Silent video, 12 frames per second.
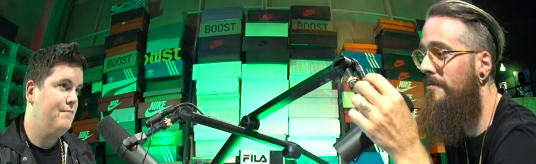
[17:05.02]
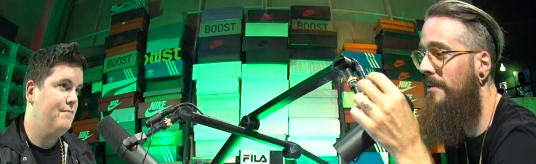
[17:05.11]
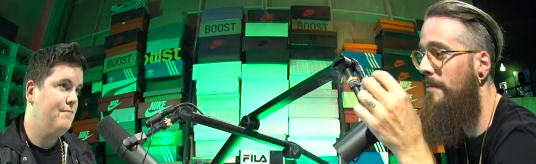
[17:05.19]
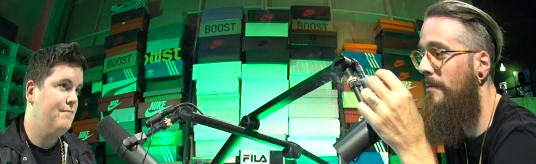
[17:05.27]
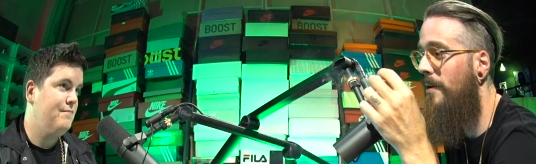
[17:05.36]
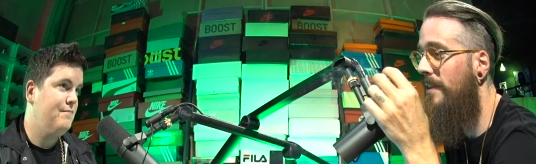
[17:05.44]
Speaker 1: the
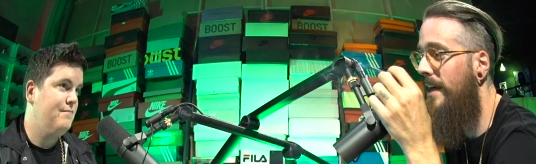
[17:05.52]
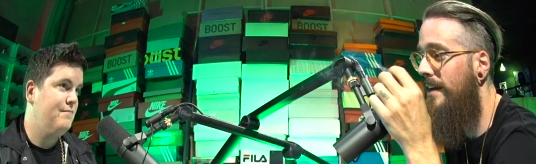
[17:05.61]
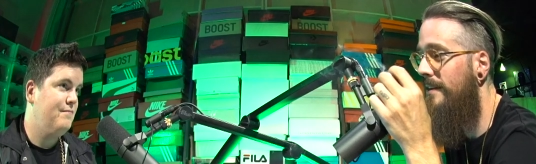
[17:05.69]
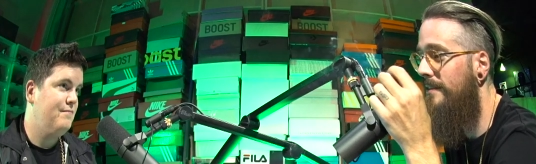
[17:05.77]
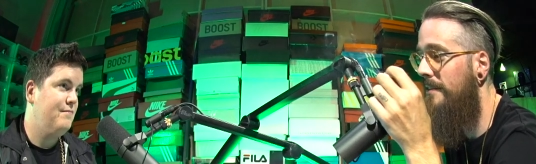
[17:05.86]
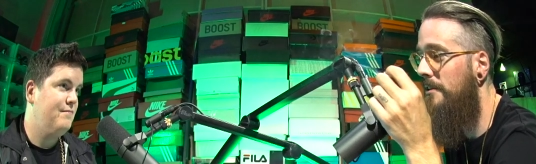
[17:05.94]
flip on
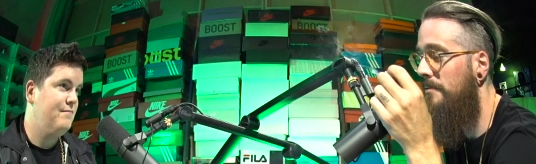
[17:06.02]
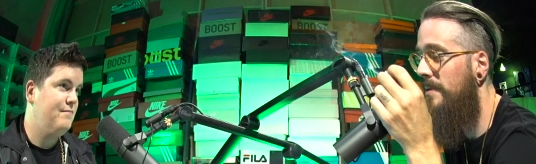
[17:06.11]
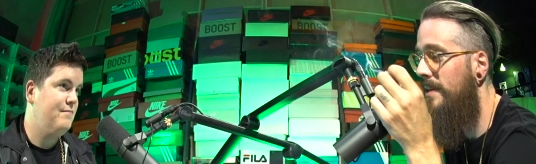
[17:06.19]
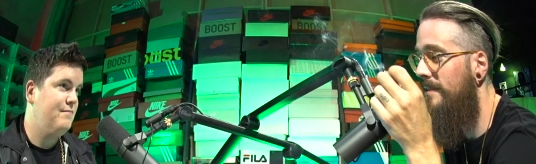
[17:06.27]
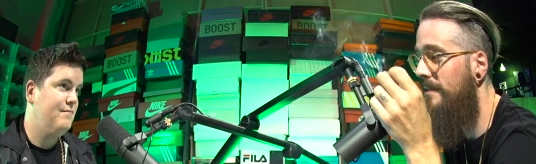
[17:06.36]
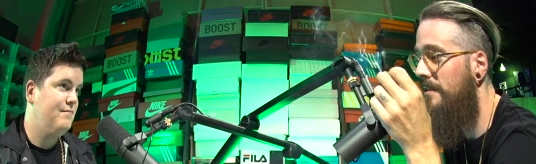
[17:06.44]
that is going to
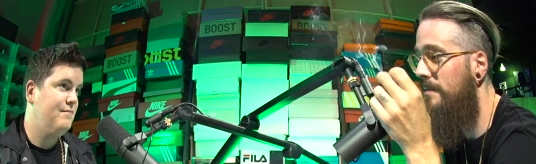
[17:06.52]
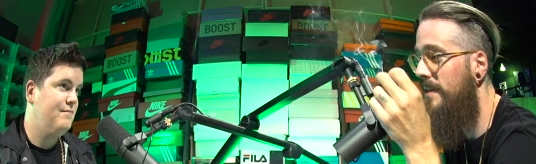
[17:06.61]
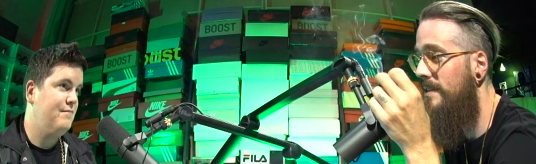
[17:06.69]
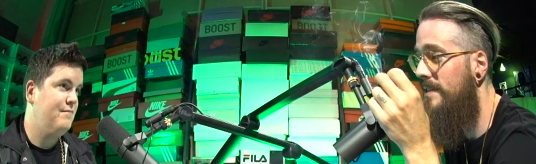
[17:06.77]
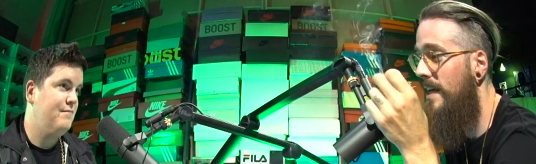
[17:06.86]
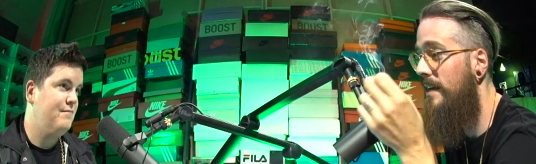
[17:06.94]
be is going to be
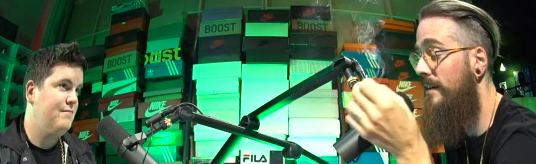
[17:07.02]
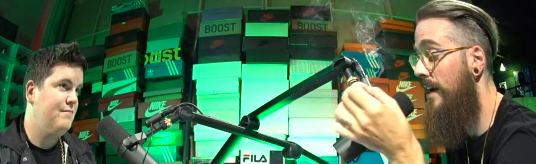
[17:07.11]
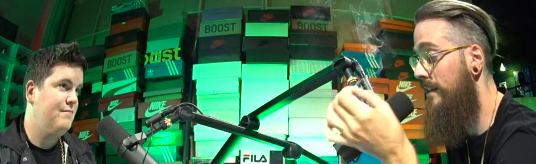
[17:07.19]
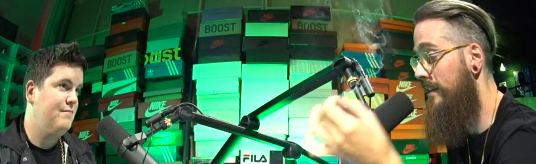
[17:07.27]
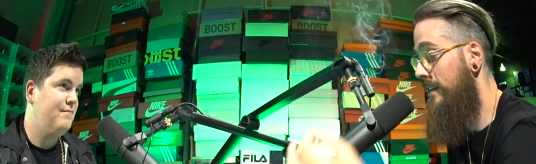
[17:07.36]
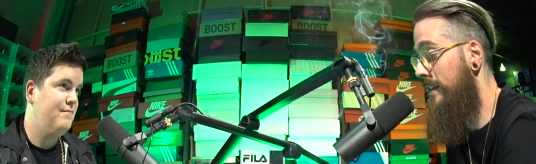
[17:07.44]
insane.
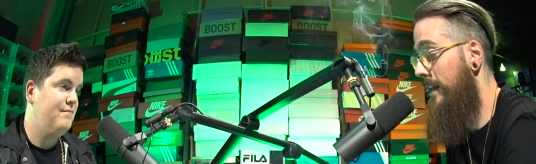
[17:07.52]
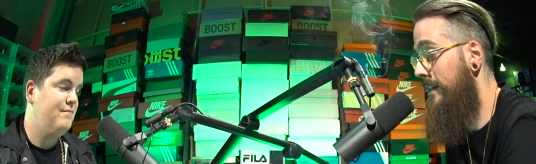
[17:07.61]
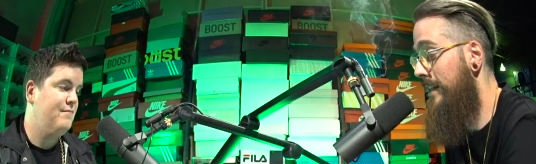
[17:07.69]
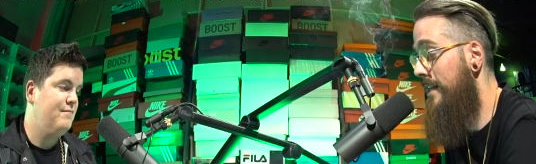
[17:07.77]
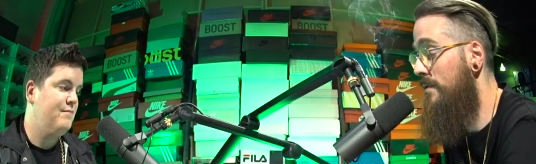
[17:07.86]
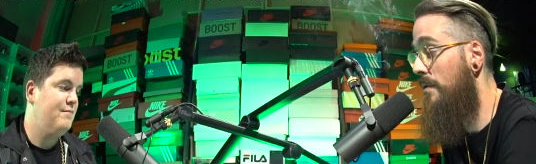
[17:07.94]
Not that like
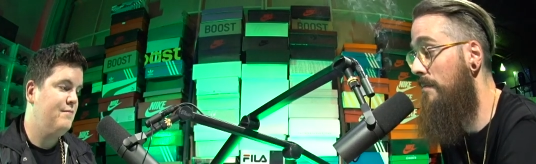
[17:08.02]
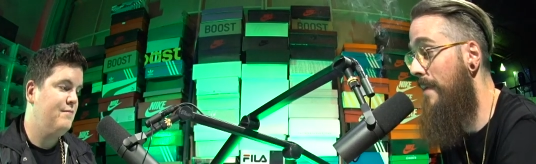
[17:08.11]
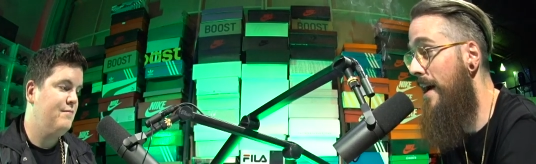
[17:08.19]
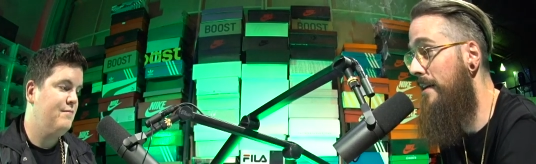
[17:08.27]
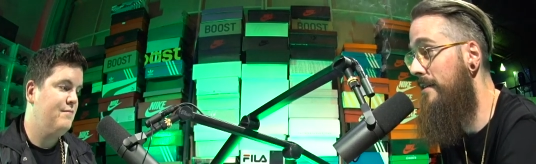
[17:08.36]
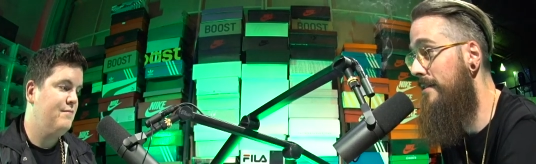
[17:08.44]
that's what
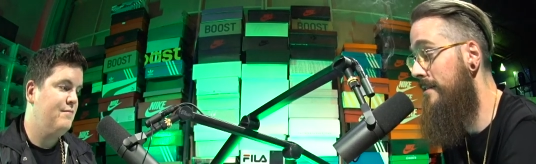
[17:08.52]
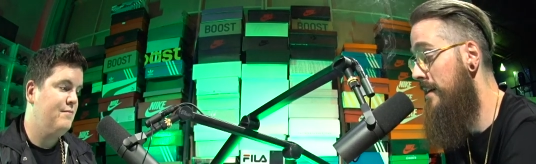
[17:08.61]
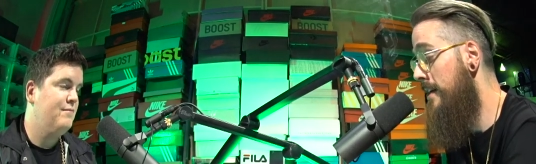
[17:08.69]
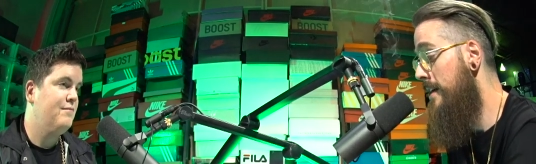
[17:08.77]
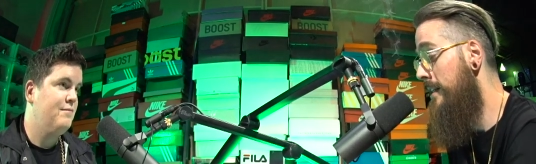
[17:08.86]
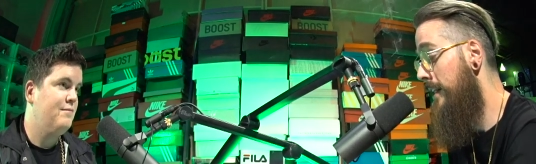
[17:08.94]
matters.
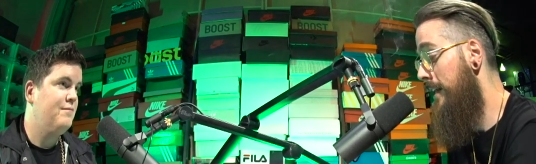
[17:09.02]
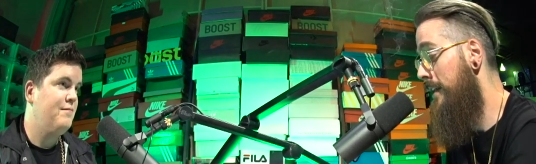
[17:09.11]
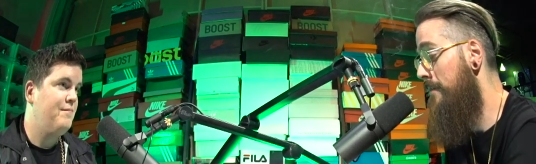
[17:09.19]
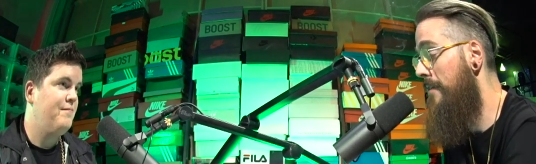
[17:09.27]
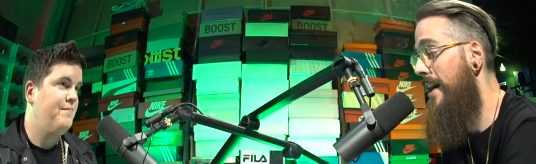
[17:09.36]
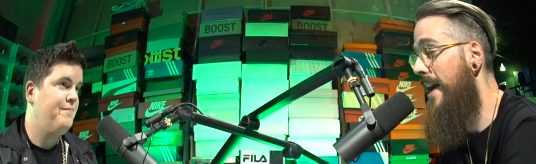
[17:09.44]
Like
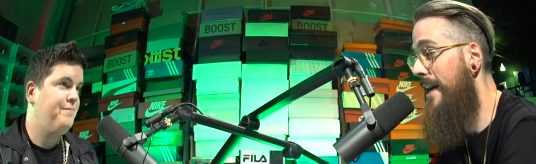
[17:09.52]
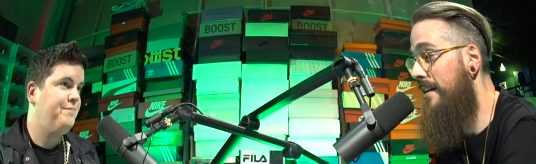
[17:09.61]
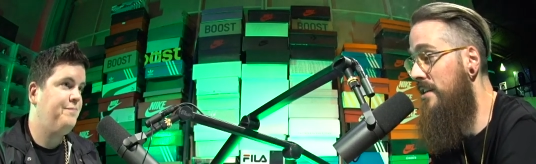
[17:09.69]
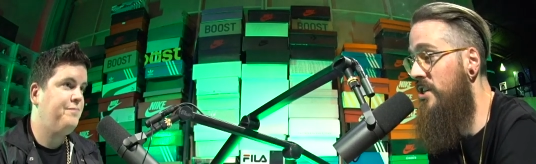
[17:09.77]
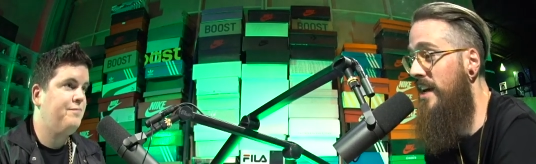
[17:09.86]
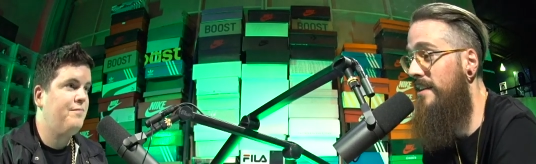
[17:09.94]
if I had a
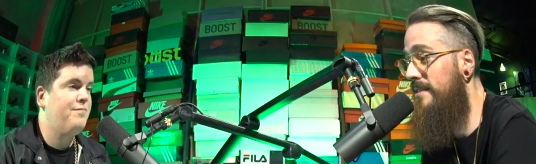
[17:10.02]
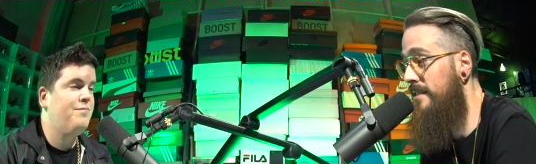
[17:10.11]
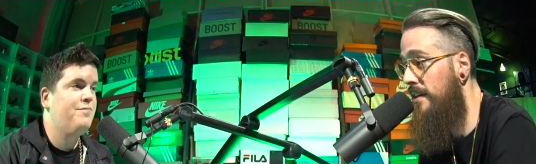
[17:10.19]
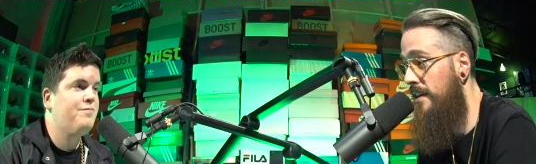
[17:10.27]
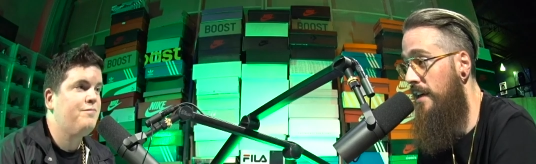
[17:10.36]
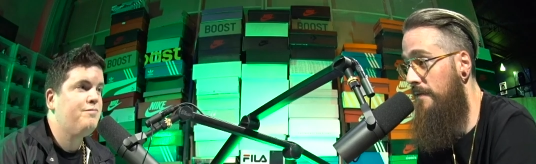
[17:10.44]
chance,
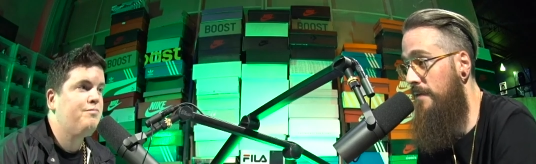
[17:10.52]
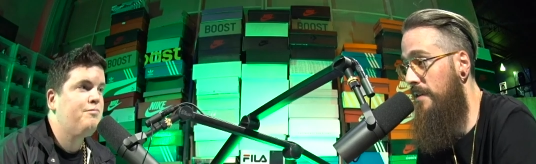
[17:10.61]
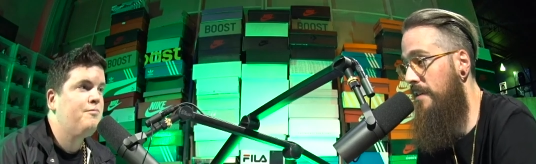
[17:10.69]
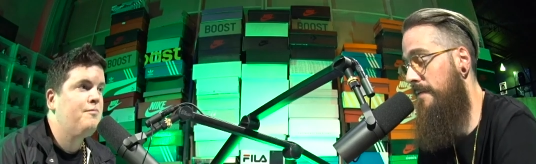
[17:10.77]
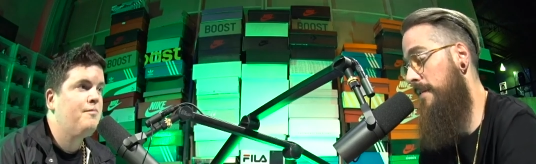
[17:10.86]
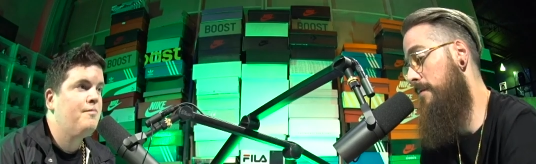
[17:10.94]
if you,
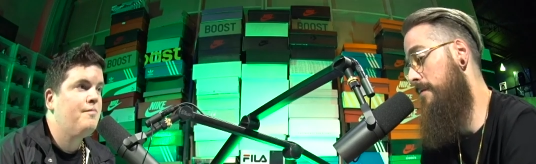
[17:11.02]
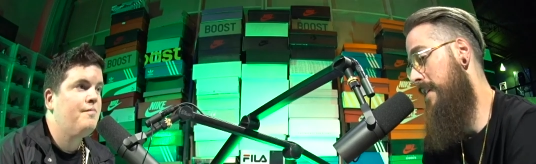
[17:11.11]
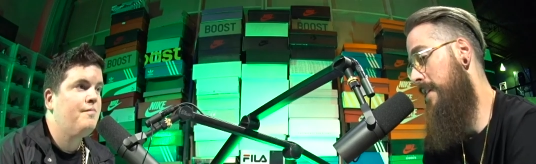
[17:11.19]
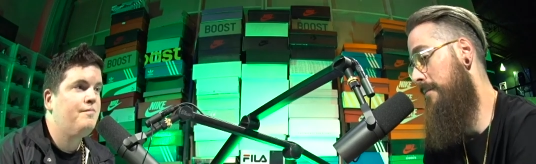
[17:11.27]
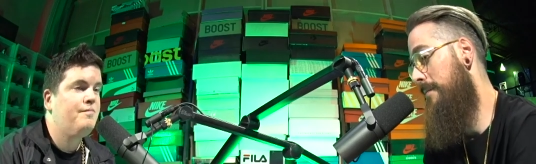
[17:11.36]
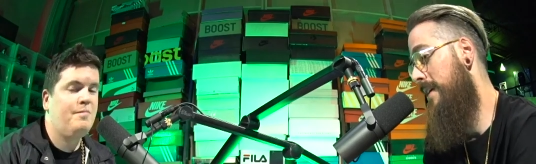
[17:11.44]
if you were
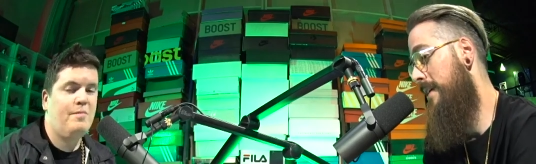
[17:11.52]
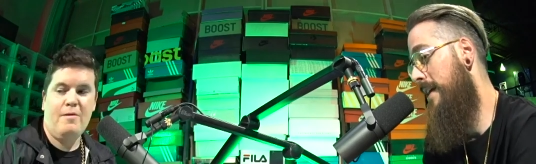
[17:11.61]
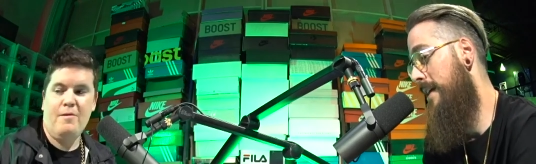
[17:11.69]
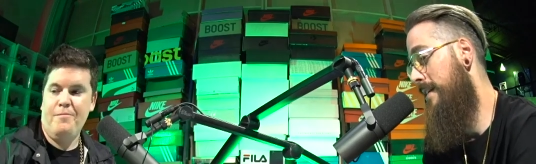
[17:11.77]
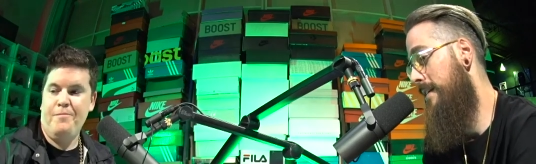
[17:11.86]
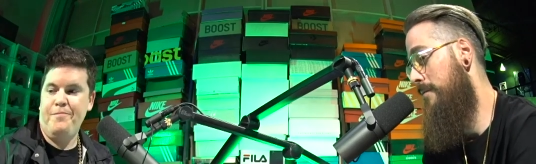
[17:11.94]
telling me
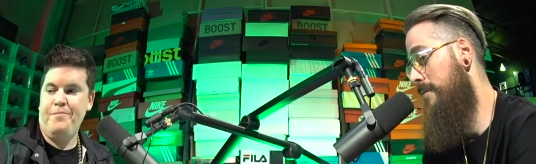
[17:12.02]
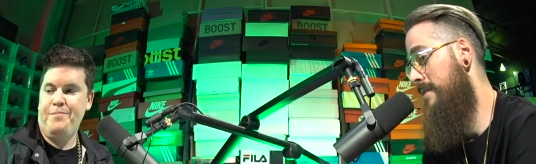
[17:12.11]
that it